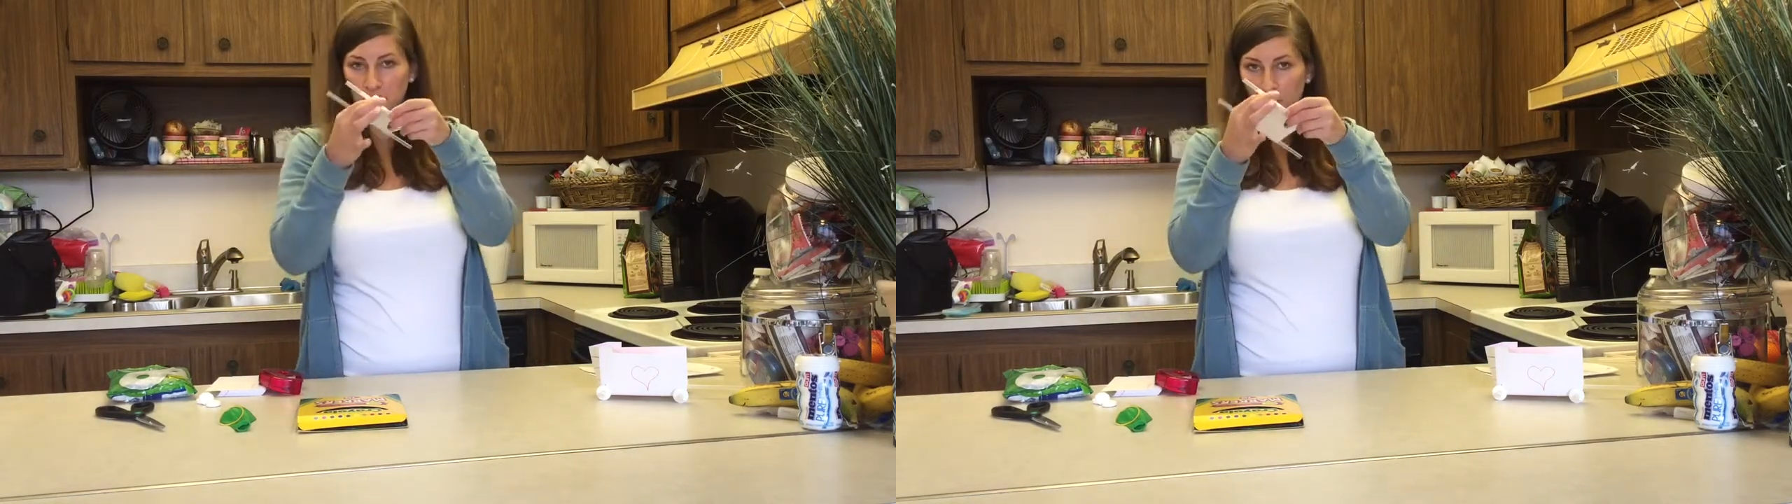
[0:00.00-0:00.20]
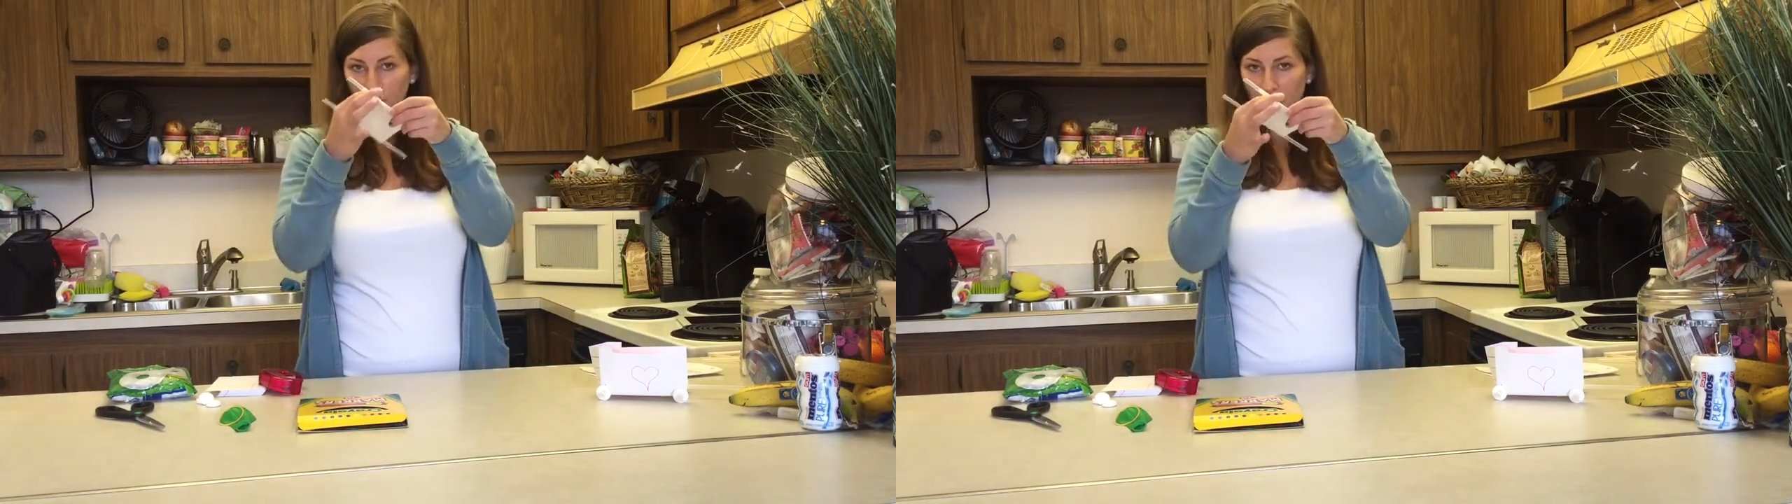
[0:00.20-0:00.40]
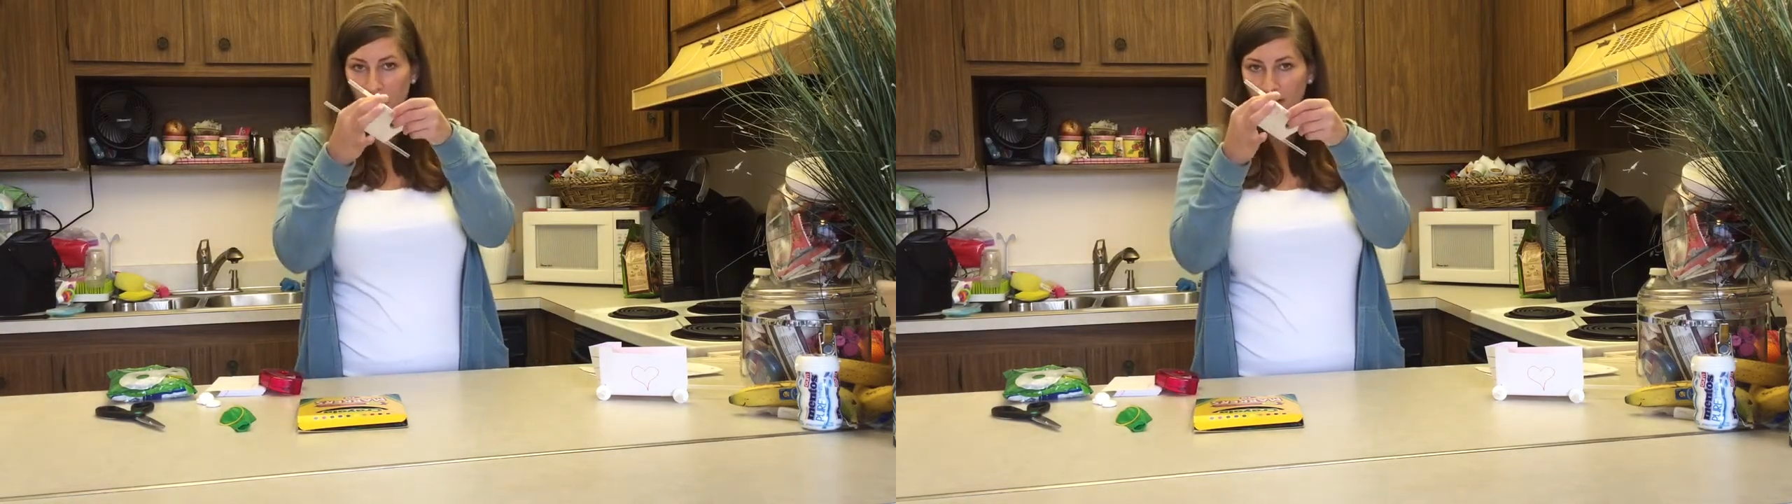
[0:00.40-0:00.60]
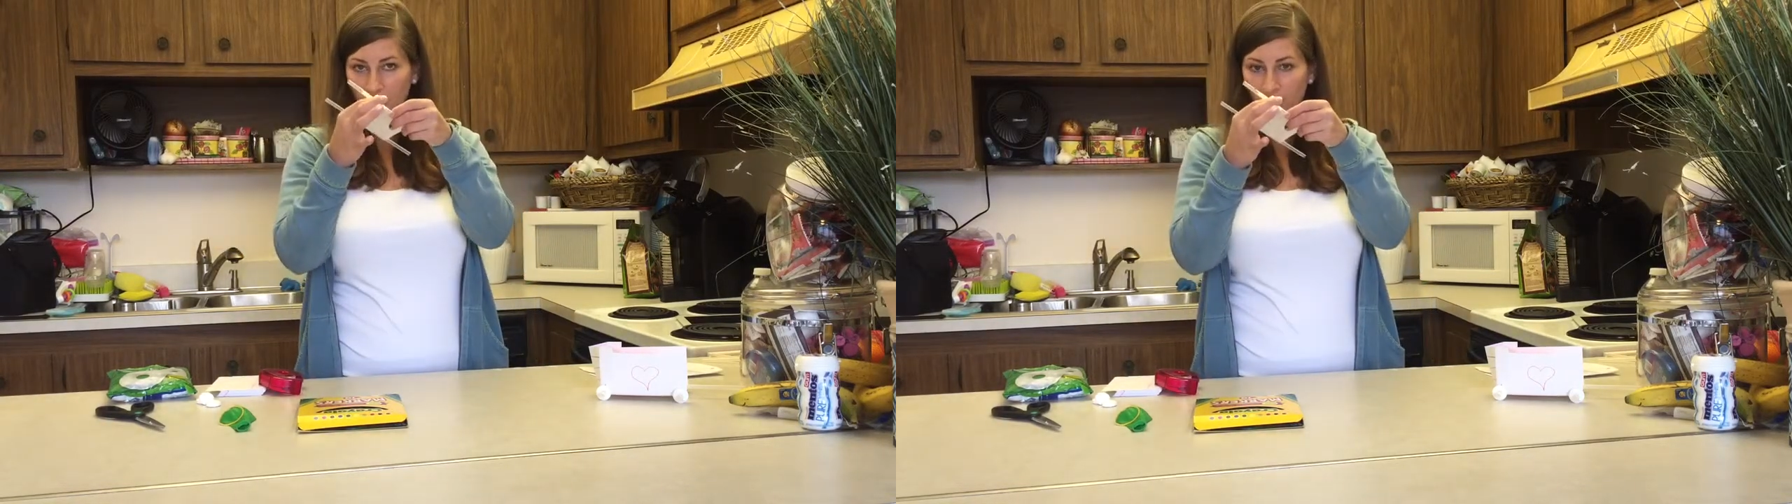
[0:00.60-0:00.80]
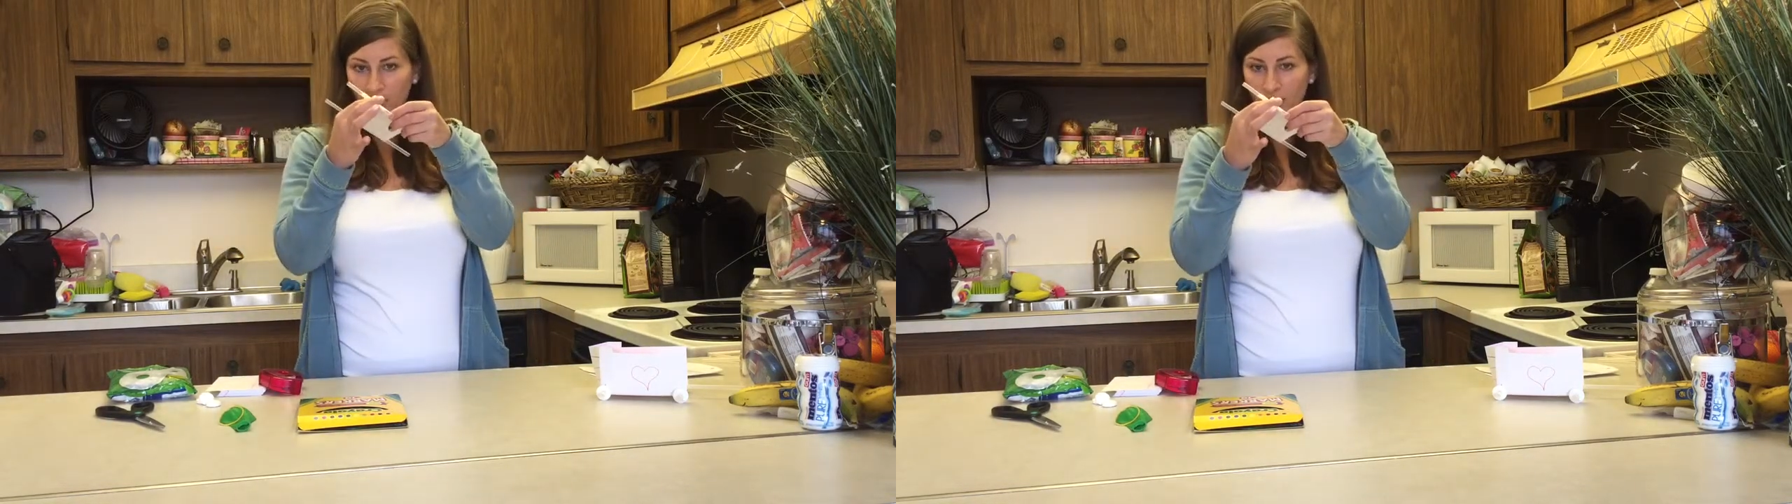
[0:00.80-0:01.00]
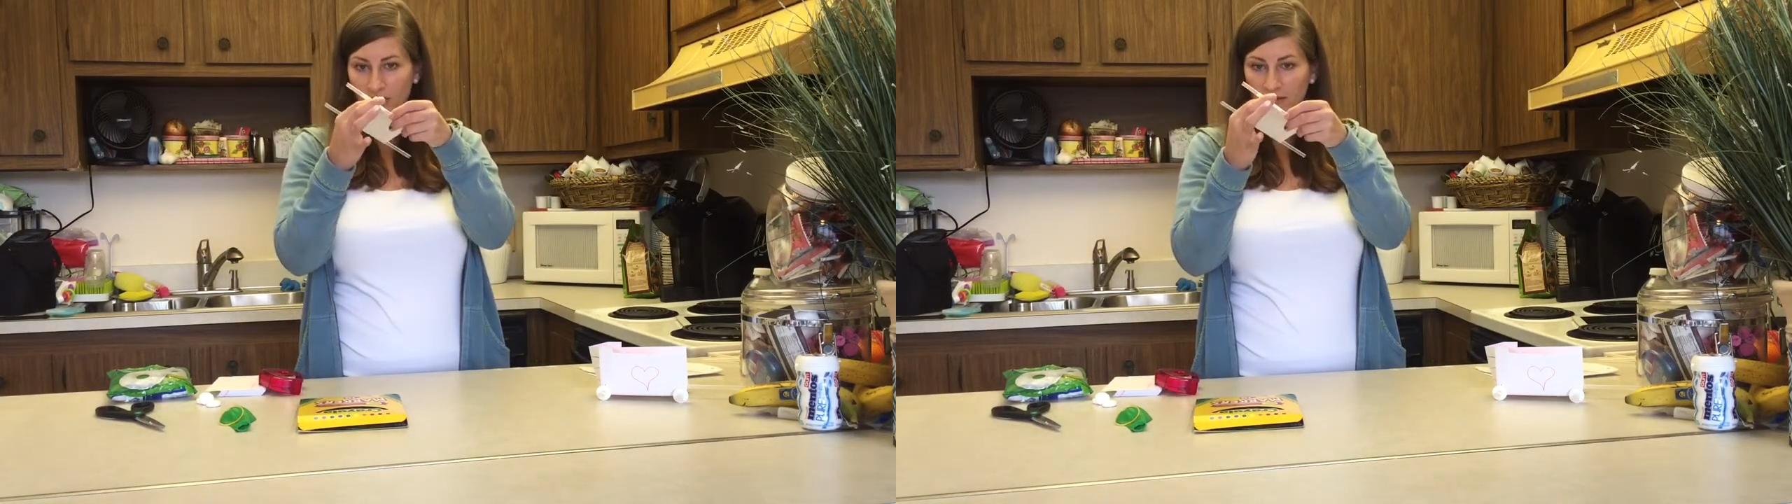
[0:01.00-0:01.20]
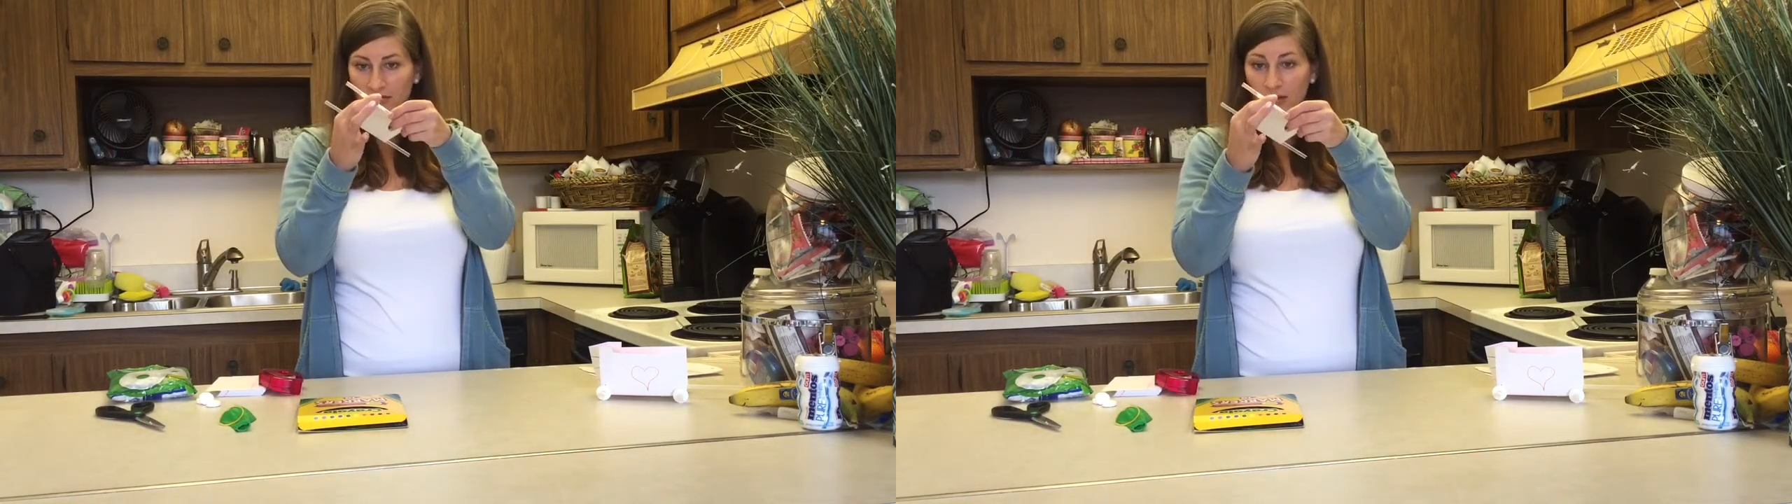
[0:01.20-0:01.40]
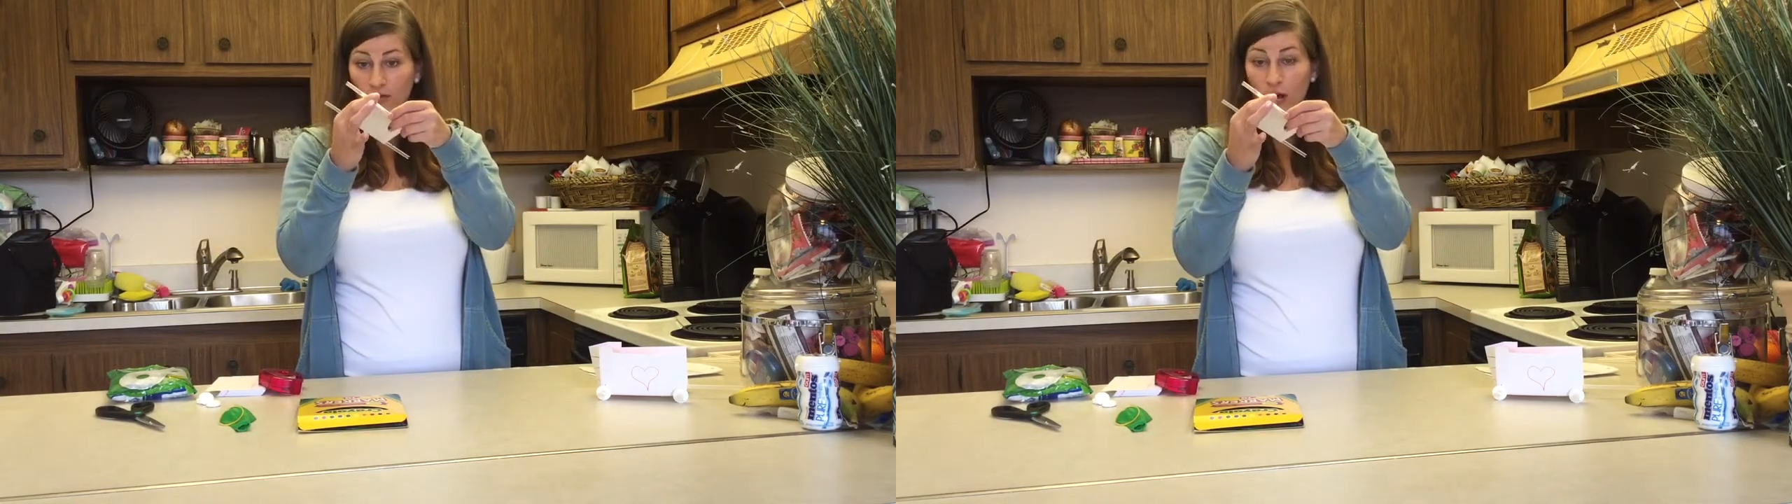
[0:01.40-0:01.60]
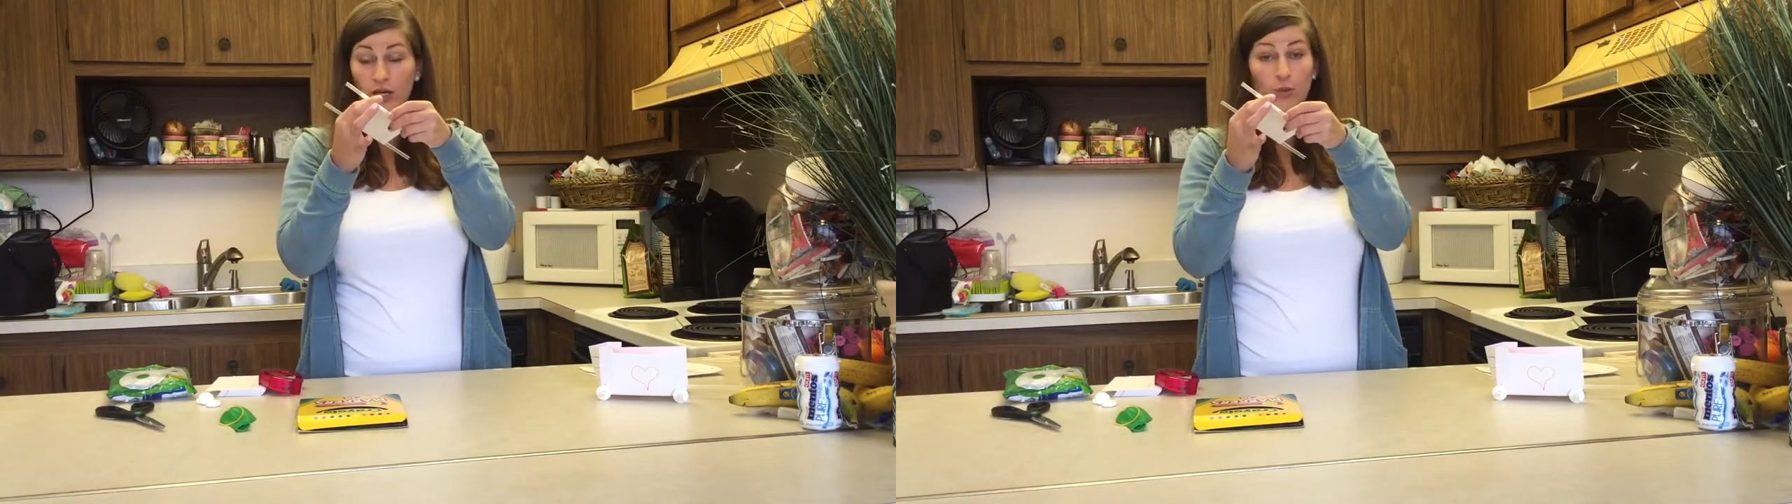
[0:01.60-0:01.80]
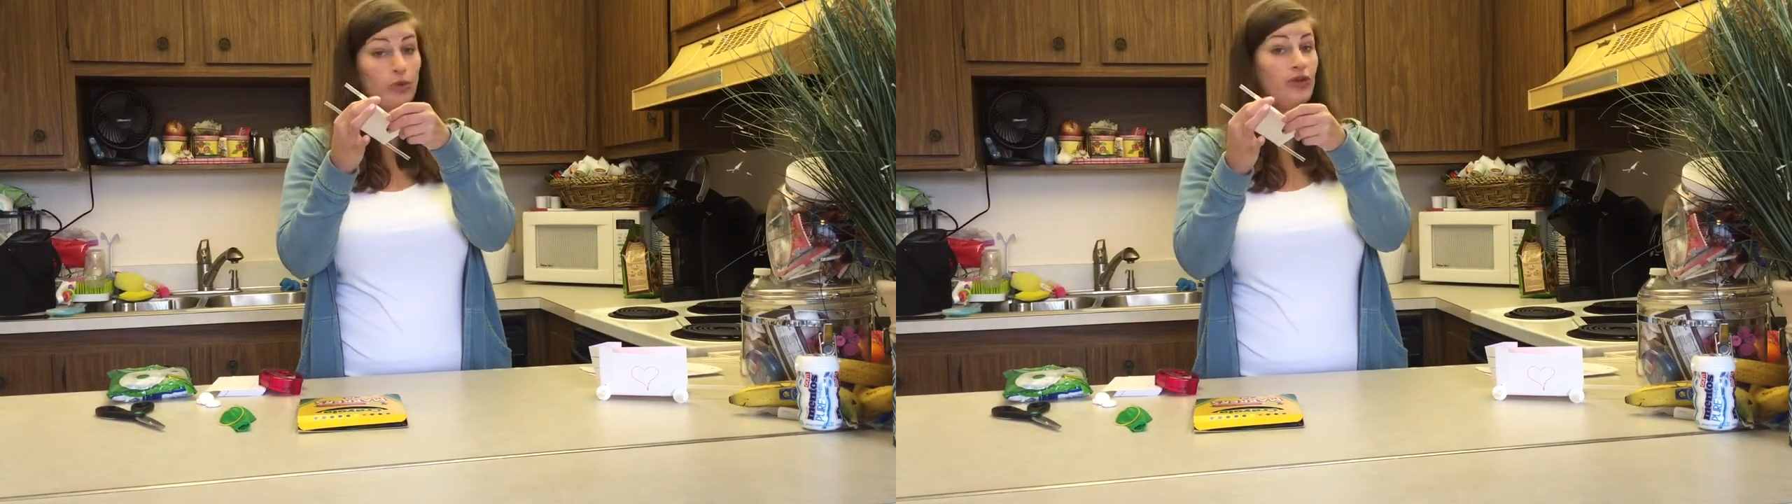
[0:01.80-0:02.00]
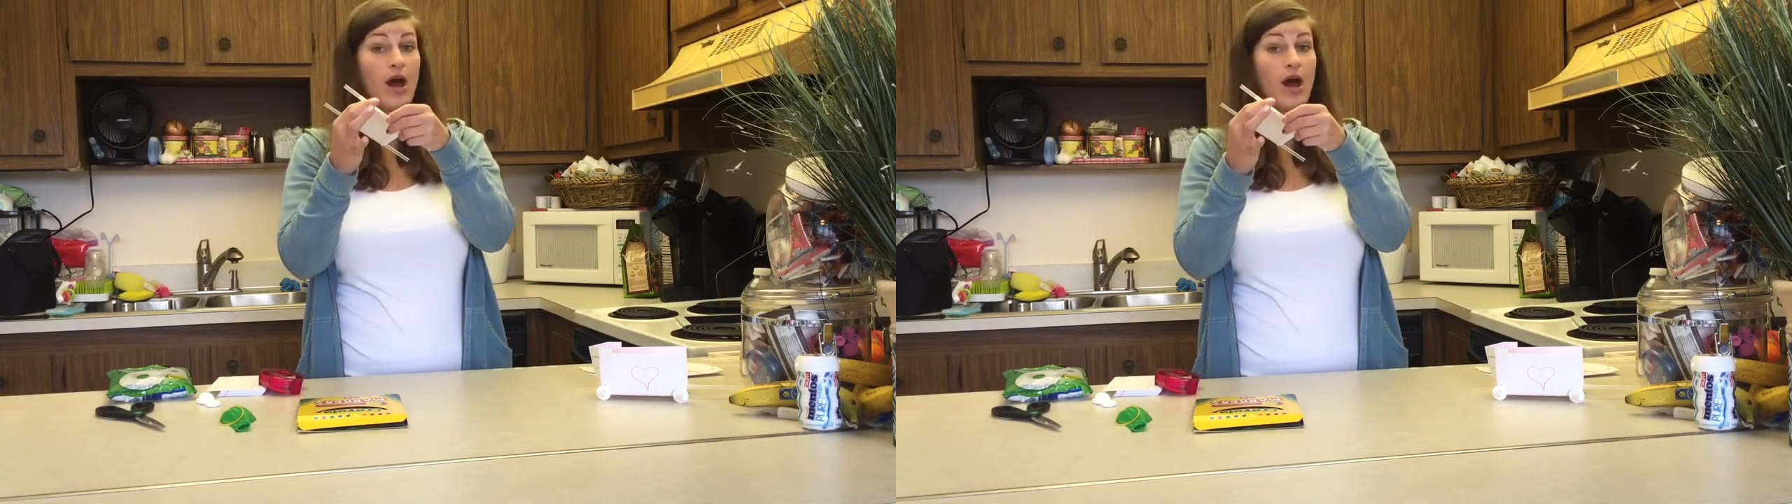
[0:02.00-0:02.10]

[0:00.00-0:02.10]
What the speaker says: pull it back and forth the lifesaver and it will